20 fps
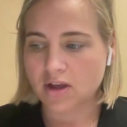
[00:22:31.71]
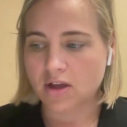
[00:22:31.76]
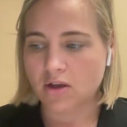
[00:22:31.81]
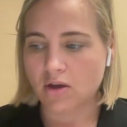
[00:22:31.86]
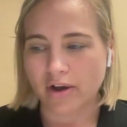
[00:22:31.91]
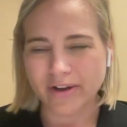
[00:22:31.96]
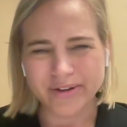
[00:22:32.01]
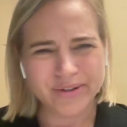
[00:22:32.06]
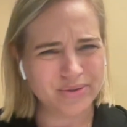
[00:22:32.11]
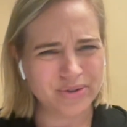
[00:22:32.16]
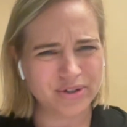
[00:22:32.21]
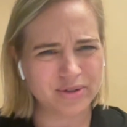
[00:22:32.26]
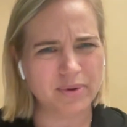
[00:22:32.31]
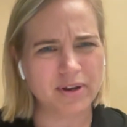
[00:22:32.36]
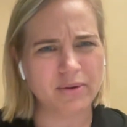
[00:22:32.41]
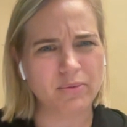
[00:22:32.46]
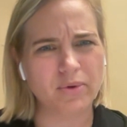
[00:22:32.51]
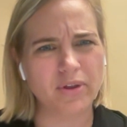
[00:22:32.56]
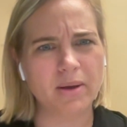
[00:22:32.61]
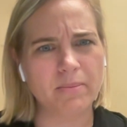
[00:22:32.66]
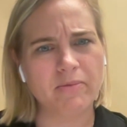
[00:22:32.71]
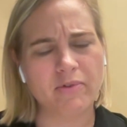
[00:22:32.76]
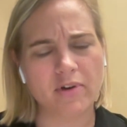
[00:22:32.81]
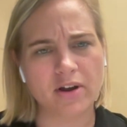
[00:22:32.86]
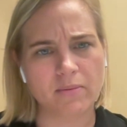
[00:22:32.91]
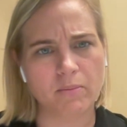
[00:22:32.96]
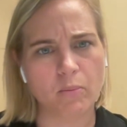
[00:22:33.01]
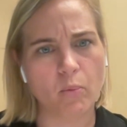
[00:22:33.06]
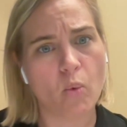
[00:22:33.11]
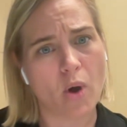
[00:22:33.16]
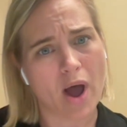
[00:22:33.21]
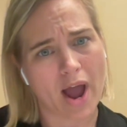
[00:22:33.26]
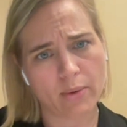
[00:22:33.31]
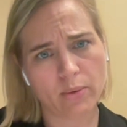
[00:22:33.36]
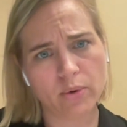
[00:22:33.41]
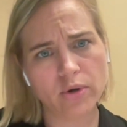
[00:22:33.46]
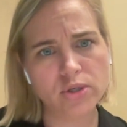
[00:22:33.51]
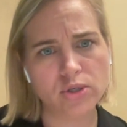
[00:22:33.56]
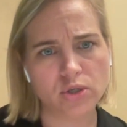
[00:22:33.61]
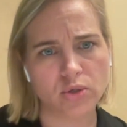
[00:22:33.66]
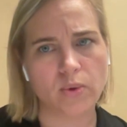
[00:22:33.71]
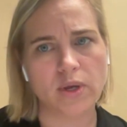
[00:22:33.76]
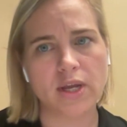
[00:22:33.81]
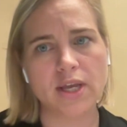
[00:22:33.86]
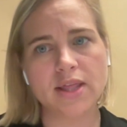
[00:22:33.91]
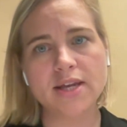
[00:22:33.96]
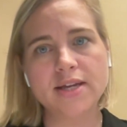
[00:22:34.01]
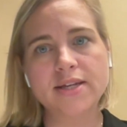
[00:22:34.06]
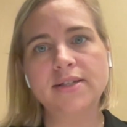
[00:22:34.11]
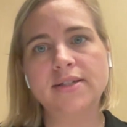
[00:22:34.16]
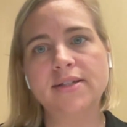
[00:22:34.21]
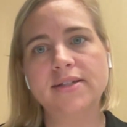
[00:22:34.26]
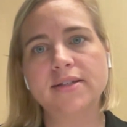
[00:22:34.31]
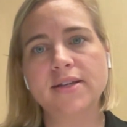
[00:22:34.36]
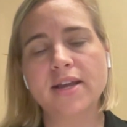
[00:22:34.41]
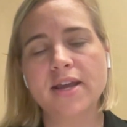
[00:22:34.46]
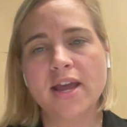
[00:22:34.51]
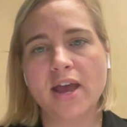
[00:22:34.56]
also just being really upfront of why we're doing this,